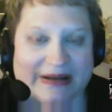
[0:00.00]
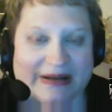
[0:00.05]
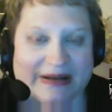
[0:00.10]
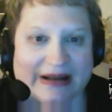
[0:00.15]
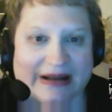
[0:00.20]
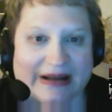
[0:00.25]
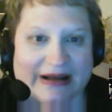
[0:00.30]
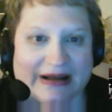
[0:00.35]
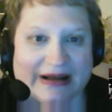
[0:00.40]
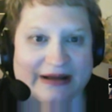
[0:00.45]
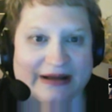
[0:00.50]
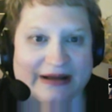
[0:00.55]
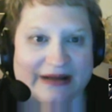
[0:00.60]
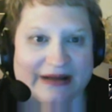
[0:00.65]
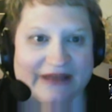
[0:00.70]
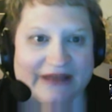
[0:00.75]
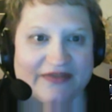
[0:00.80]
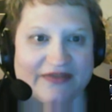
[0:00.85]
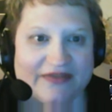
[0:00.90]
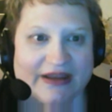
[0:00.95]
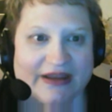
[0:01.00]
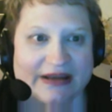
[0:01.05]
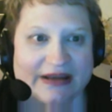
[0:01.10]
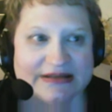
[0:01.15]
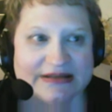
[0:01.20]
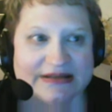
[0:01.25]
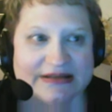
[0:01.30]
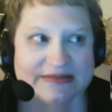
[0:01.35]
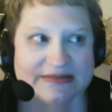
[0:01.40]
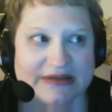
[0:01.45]
I think
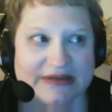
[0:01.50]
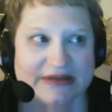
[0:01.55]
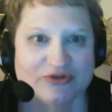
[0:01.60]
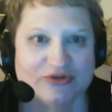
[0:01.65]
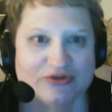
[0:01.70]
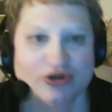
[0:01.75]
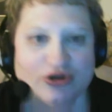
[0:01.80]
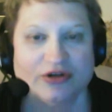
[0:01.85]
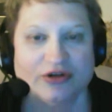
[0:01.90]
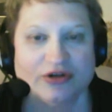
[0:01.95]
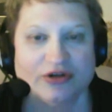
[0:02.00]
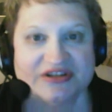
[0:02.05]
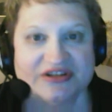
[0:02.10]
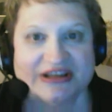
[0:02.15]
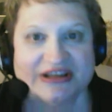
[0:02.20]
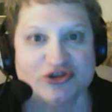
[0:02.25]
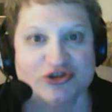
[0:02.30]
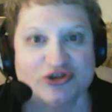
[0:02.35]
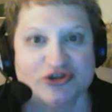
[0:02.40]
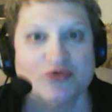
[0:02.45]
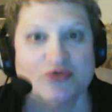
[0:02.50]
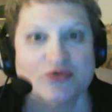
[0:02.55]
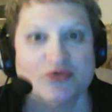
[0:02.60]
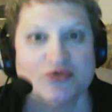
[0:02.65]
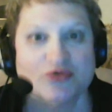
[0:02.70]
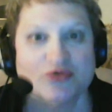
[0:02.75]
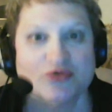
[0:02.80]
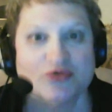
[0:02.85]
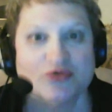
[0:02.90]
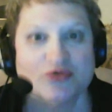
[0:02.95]
sometimes you can also get too
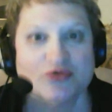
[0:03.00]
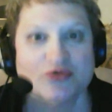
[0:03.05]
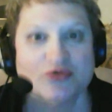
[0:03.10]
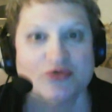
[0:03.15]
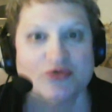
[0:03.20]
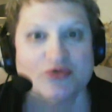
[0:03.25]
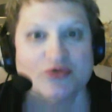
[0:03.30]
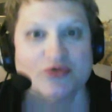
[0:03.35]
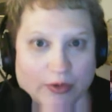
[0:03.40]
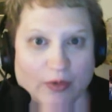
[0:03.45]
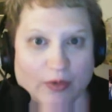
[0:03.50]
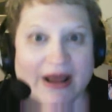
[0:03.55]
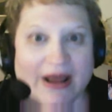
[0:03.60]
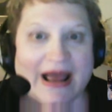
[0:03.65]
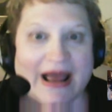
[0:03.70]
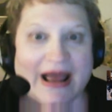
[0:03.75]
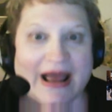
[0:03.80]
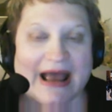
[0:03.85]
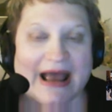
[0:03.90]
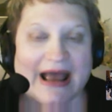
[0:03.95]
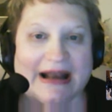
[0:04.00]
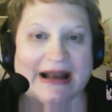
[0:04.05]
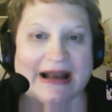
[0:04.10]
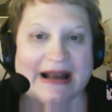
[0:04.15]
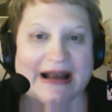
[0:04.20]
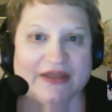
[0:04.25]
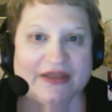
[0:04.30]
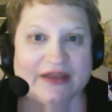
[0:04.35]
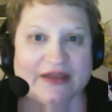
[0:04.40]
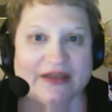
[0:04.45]
comfortable, and I
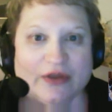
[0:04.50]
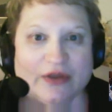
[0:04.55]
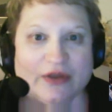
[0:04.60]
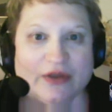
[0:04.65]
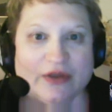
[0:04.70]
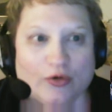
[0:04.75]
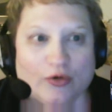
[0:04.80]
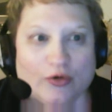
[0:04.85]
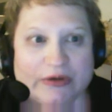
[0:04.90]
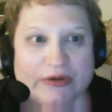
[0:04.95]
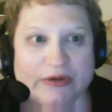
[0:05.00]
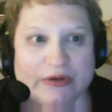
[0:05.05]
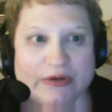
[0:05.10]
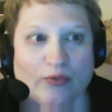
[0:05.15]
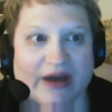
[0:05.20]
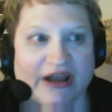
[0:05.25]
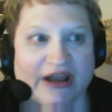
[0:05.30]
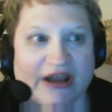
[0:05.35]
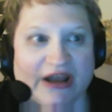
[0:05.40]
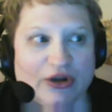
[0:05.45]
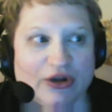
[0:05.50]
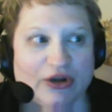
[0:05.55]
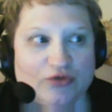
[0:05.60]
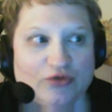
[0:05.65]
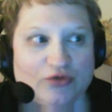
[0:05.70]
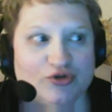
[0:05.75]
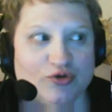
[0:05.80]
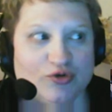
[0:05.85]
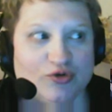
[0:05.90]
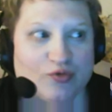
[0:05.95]
think the only way you
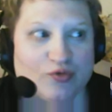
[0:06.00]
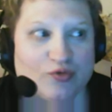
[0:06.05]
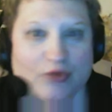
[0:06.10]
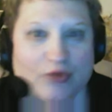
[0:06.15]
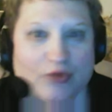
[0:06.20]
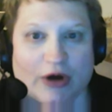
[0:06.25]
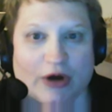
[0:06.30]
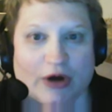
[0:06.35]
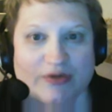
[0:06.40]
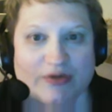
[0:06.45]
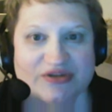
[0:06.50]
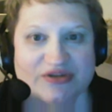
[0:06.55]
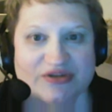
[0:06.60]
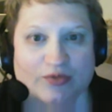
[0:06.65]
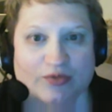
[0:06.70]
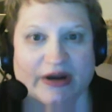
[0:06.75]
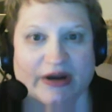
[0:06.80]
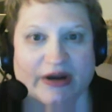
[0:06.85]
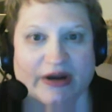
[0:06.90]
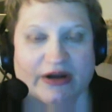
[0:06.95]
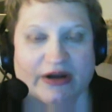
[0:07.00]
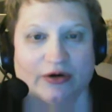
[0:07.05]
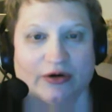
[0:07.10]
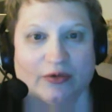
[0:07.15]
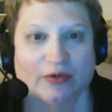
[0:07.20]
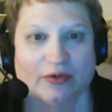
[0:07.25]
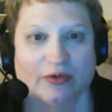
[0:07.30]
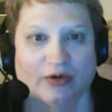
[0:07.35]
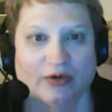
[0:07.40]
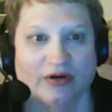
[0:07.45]
do grow as a writer,
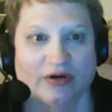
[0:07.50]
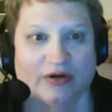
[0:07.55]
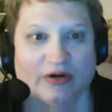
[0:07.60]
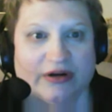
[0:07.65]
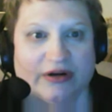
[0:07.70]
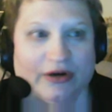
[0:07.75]
or